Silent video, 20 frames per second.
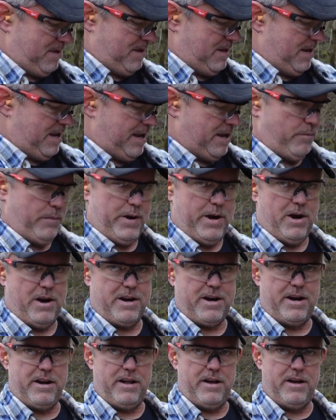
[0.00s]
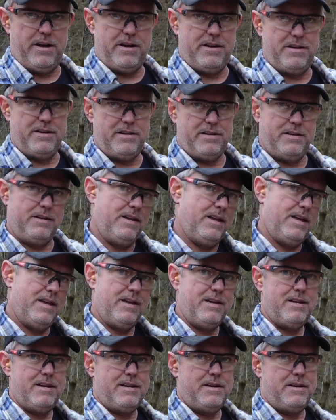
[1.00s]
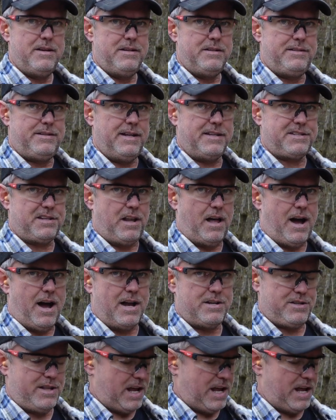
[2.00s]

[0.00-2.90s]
and we are gonna dislodge